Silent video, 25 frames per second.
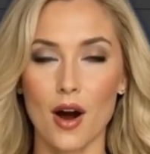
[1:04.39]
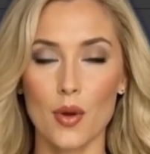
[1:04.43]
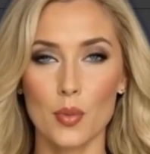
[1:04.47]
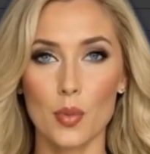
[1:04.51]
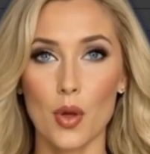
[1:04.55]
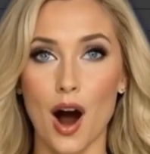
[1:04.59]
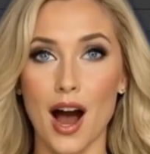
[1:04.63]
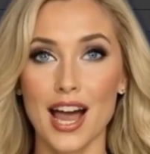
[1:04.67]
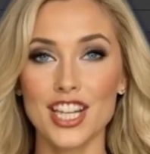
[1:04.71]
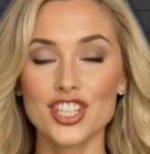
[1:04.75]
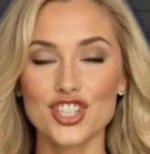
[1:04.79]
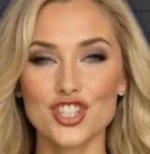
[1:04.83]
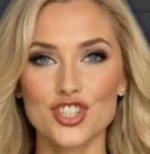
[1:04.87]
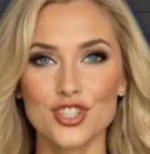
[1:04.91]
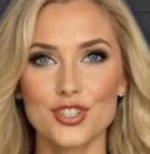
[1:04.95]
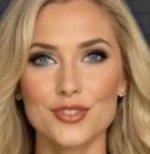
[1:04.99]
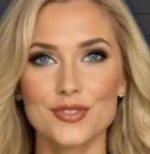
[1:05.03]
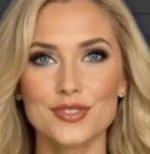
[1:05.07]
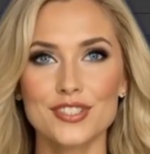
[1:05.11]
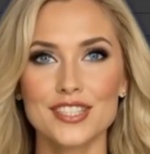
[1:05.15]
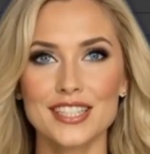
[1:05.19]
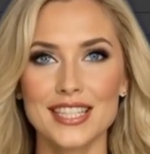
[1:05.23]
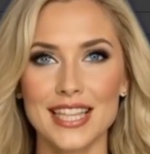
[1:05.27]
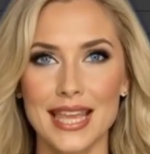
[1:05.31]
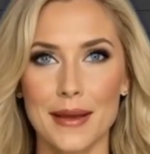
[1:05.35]
Why
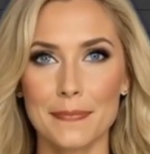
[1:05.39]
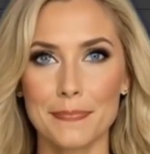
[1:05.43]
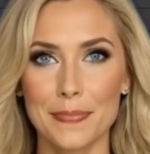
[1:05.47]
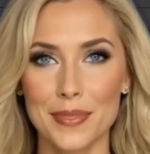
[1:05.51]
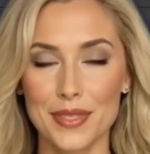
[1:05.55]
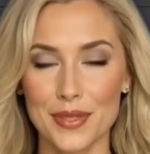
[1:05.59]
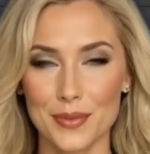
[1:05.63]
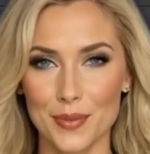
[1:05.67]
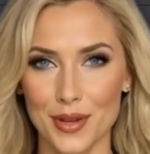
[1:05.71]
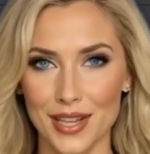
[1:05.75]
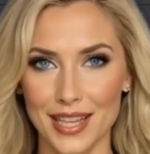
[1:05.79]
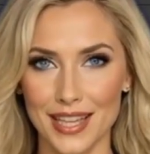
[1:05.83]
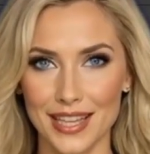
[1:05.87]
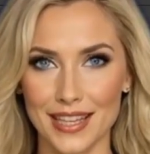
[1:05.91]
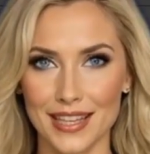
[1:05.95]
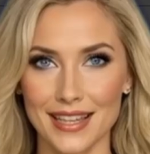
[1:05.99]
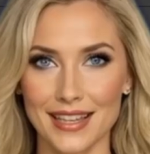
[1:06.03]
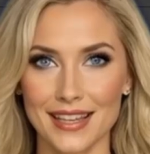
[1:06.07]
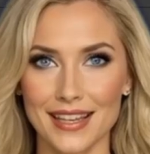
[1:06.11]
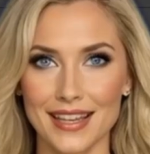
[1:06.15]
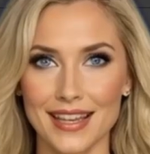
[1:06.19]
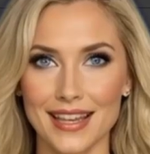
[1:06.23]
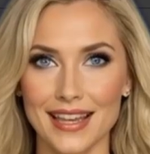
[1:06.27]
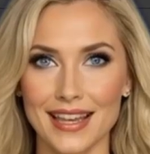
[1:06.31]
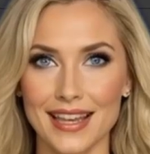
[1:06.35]
choose GIMP 3?
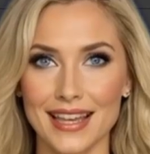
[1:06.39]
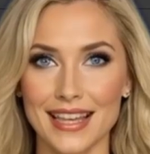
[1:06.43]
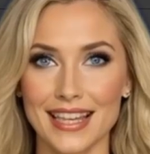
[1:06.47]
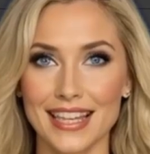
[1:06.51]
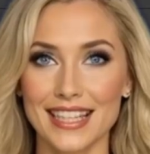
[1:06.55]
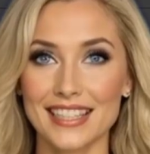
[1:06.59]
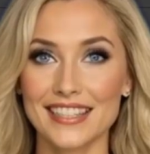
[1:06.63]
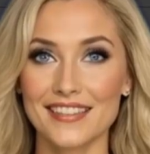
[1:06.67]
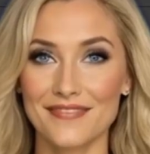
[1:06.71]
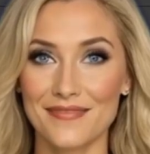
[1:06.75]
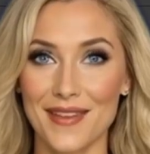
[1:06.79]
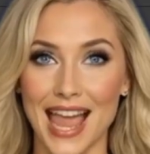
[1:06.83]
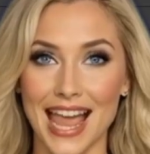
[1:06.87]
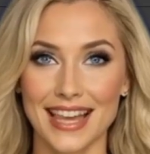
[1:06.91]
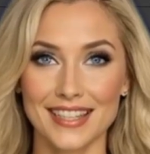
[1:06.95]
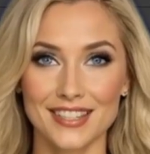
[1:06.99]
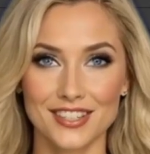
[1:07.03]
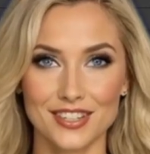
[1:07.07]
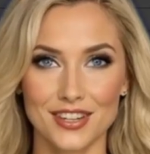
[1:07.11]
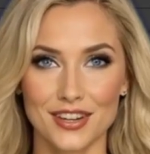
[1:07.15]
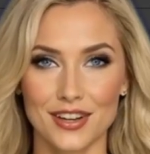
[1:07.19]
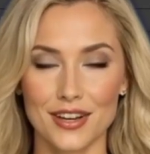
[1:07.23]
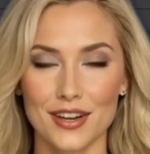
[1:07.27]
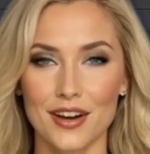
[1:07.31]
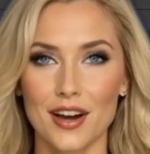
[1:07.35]
It's
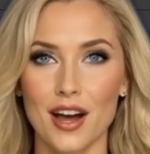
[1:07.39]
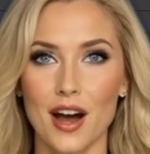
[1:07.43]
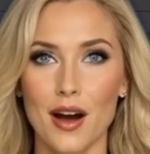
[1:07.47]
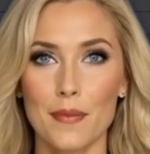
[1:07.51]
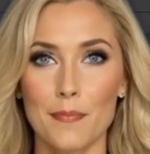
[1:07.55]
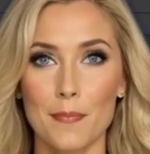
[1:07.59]
faster,